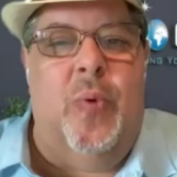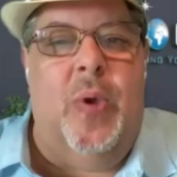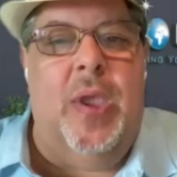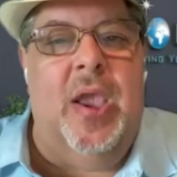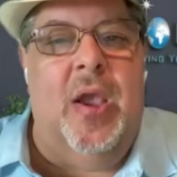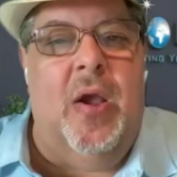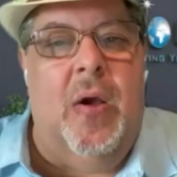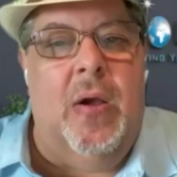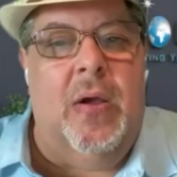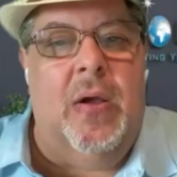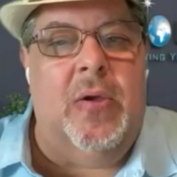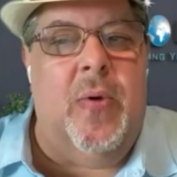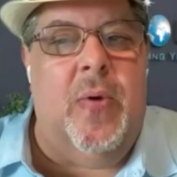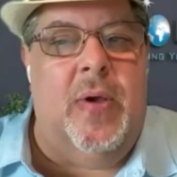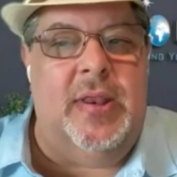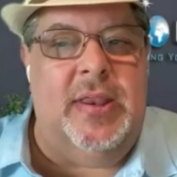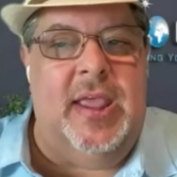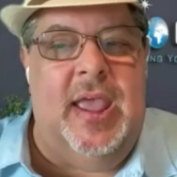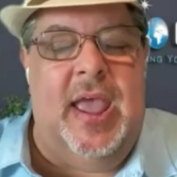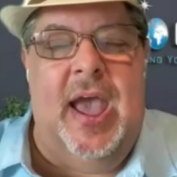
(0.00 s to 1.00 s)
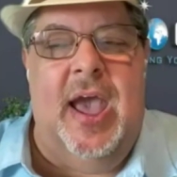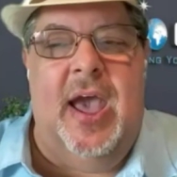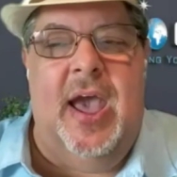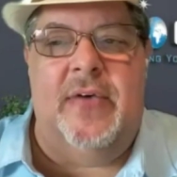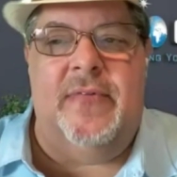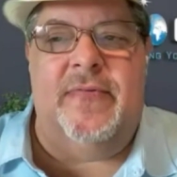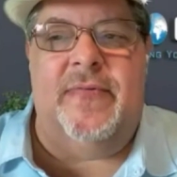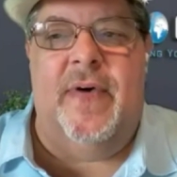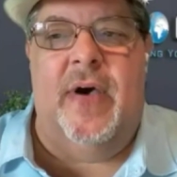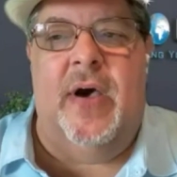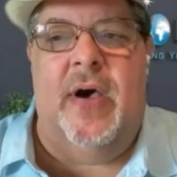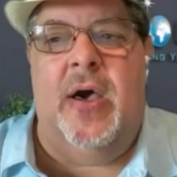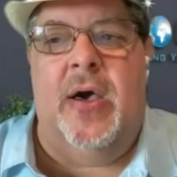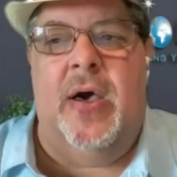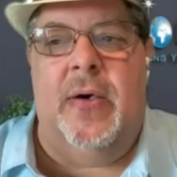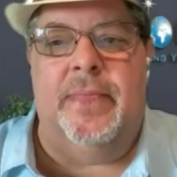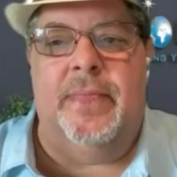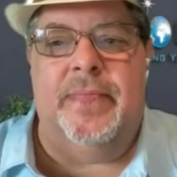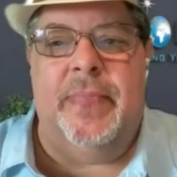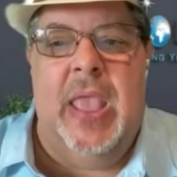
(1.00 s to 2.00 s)
we are going to have
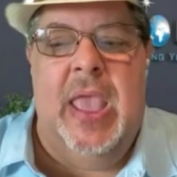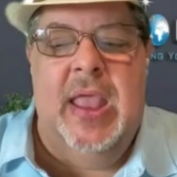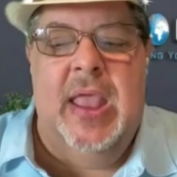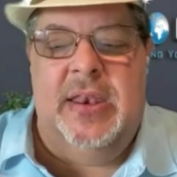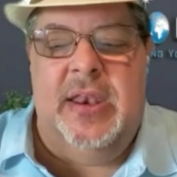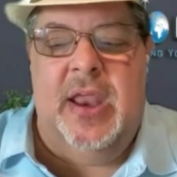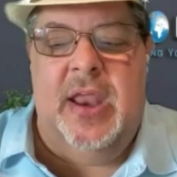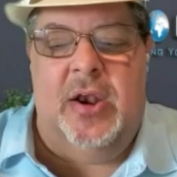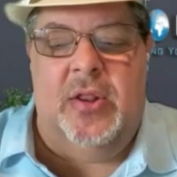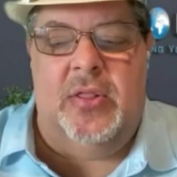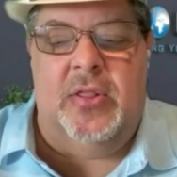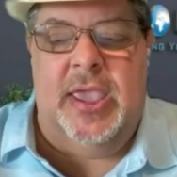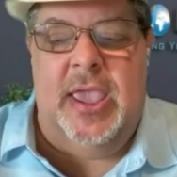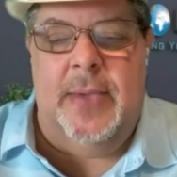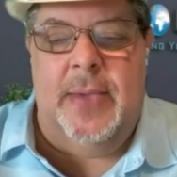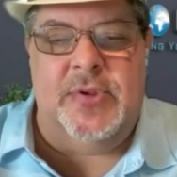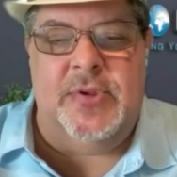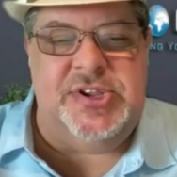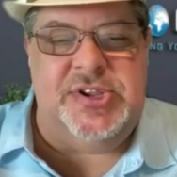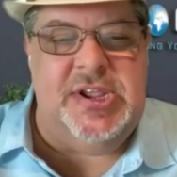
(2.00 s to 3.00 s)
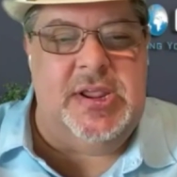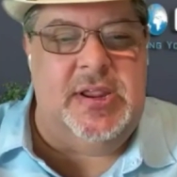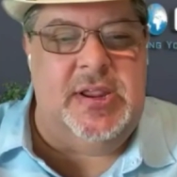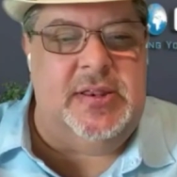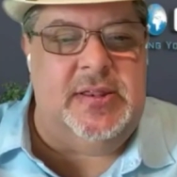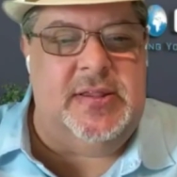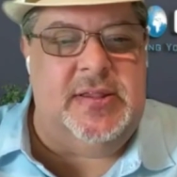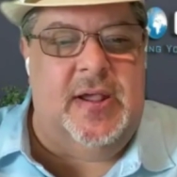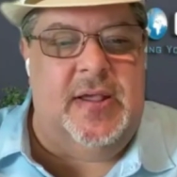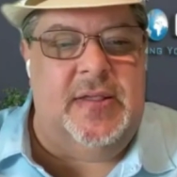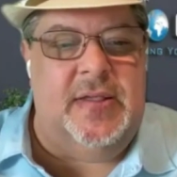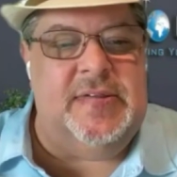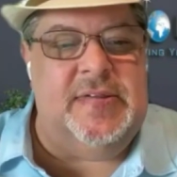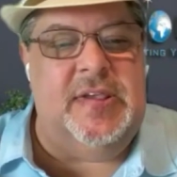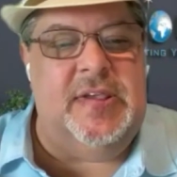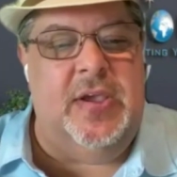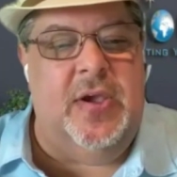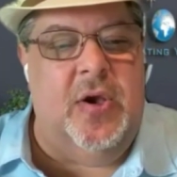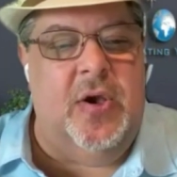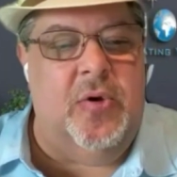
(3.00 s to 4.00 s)
um, not only imogen dot
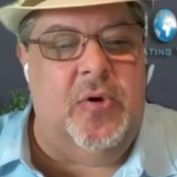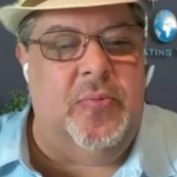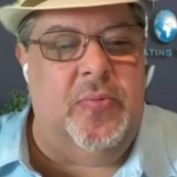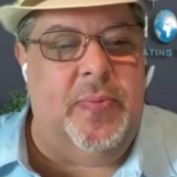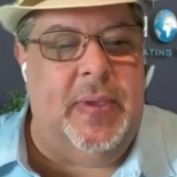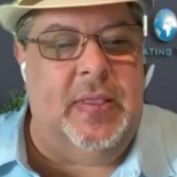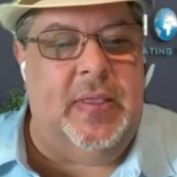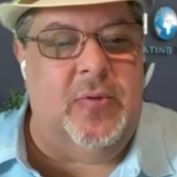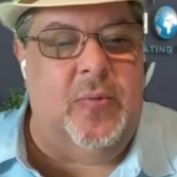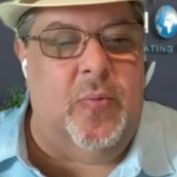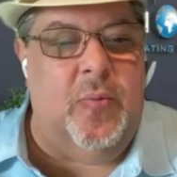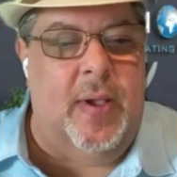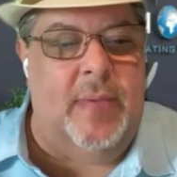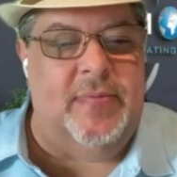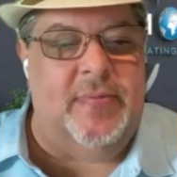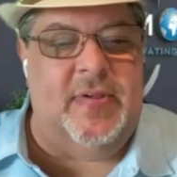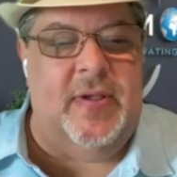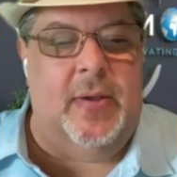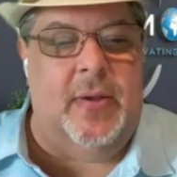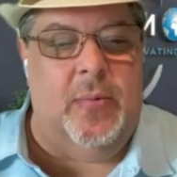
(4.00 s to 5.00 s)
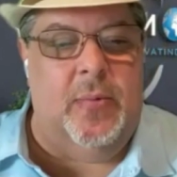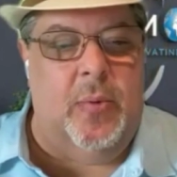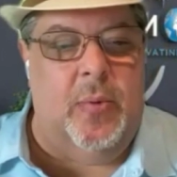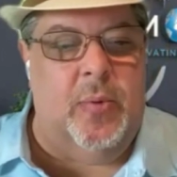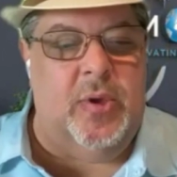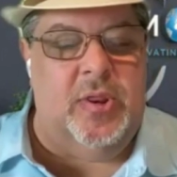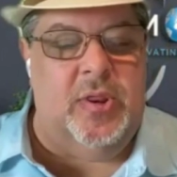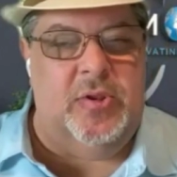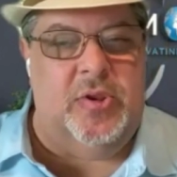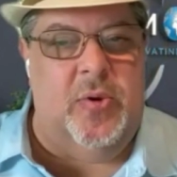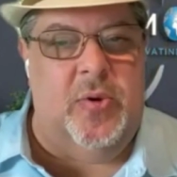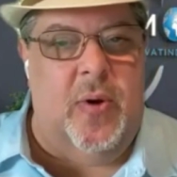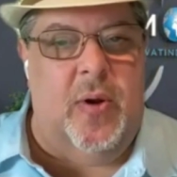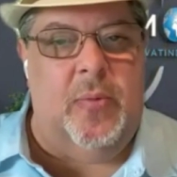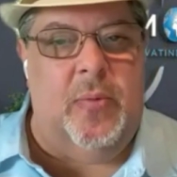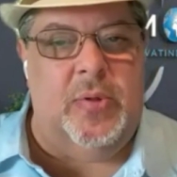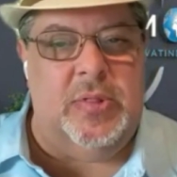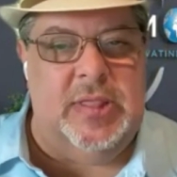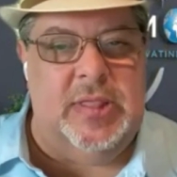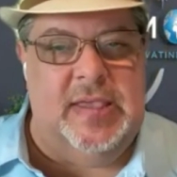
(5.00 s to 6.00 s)
co being the website where we're going to do
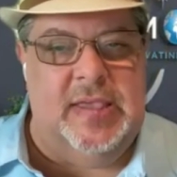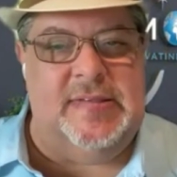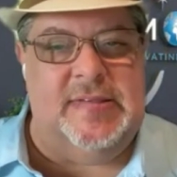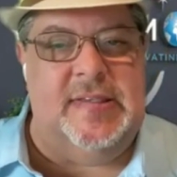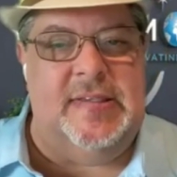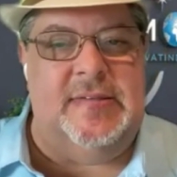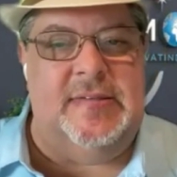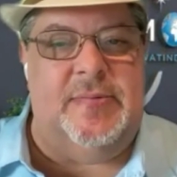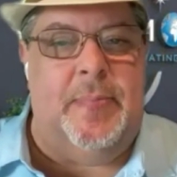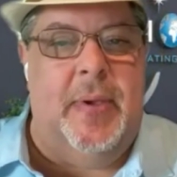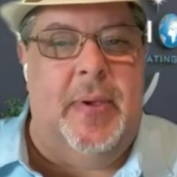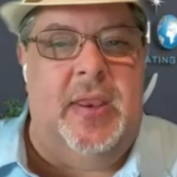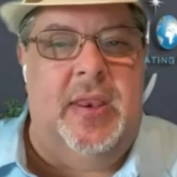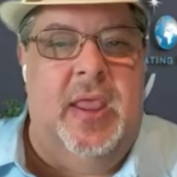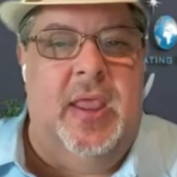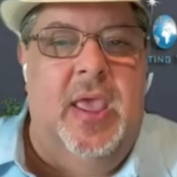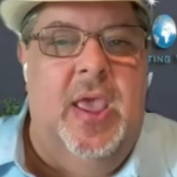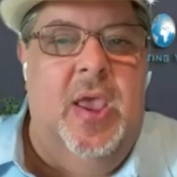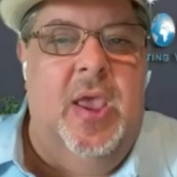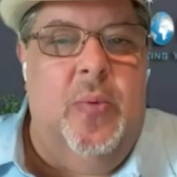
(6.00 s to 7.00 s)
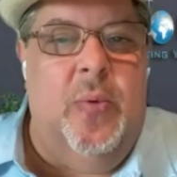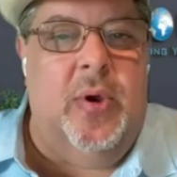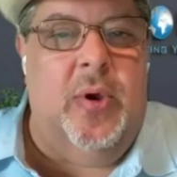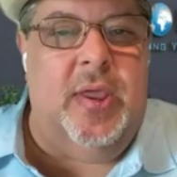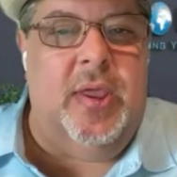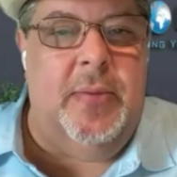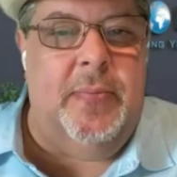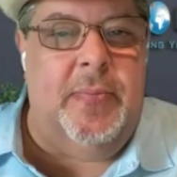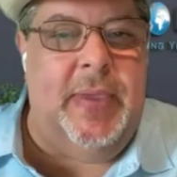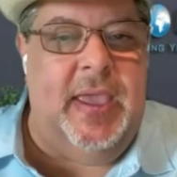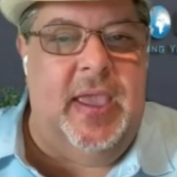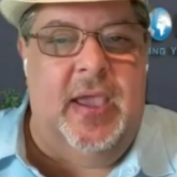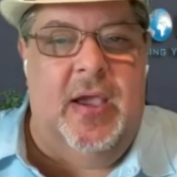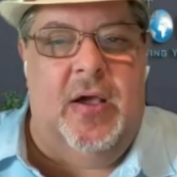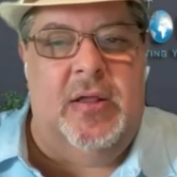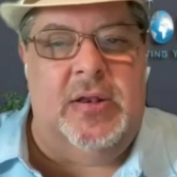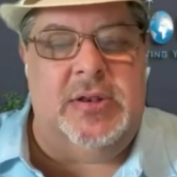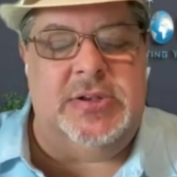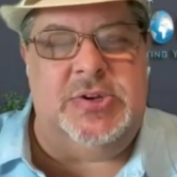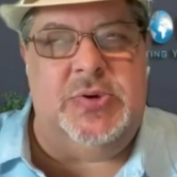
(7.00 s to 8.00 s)
our releases, but we're going to be
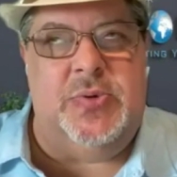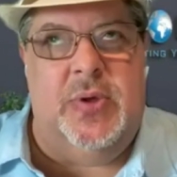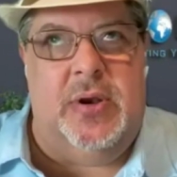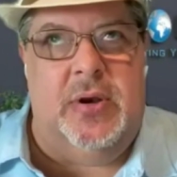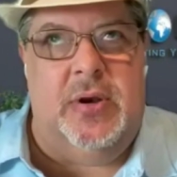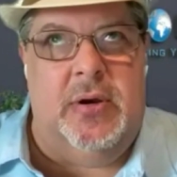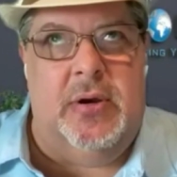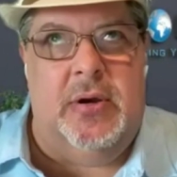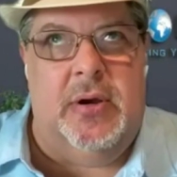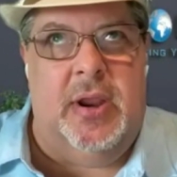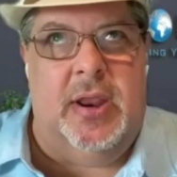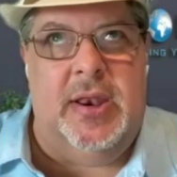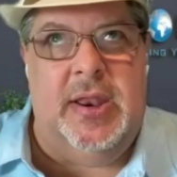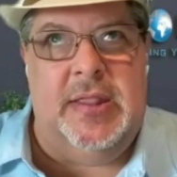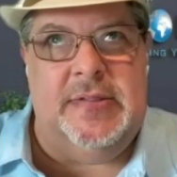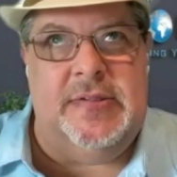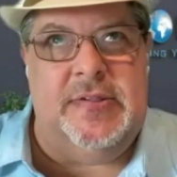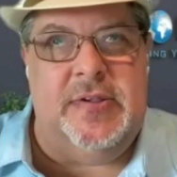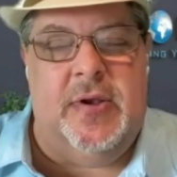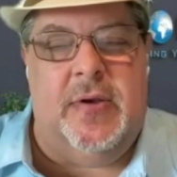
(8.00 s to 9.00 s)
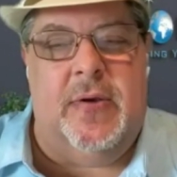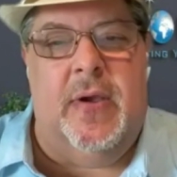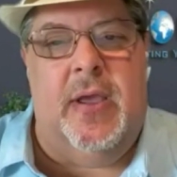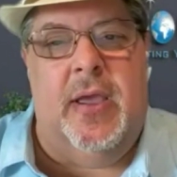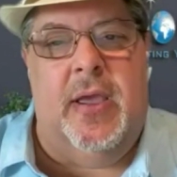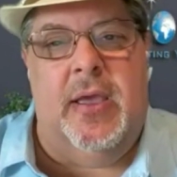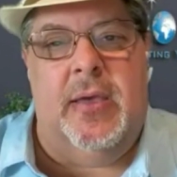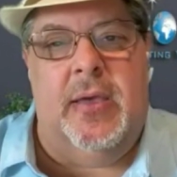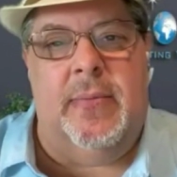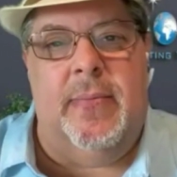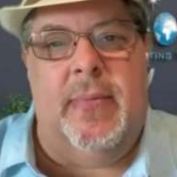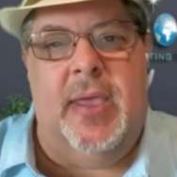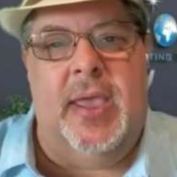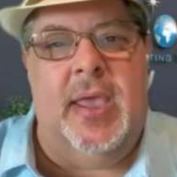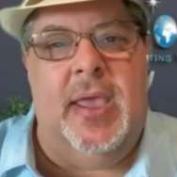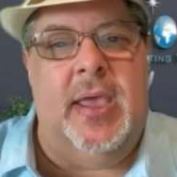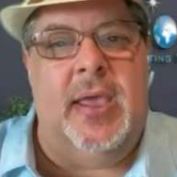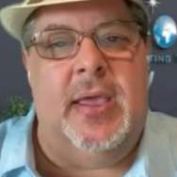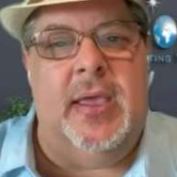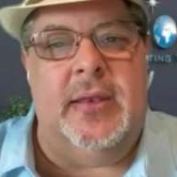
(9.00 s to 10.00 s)
on Twitter and Instagram.
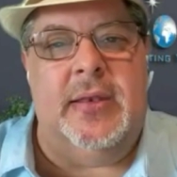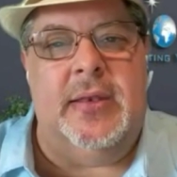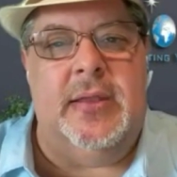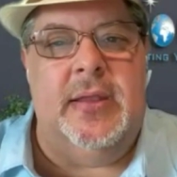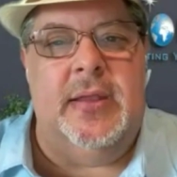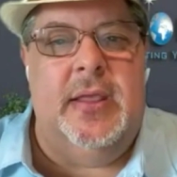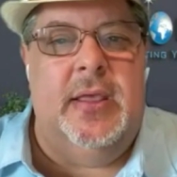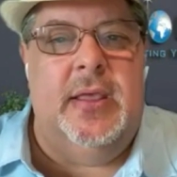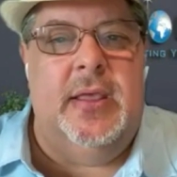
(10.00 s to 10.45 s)
And